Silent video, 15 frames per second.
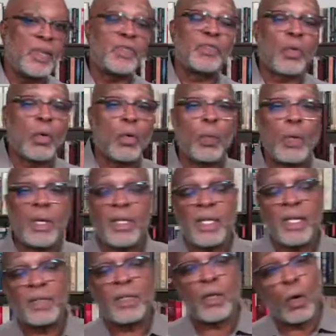so we
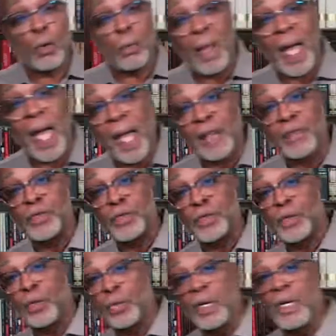need to go back to the
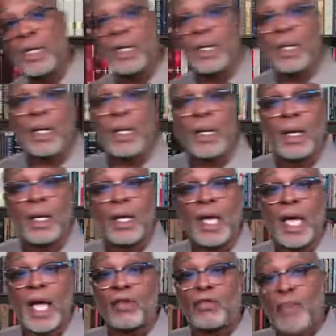Greek
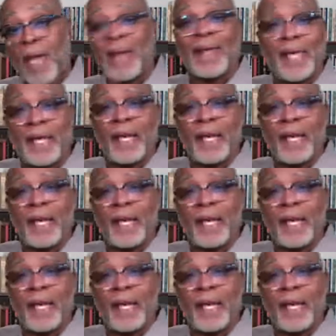and try to get an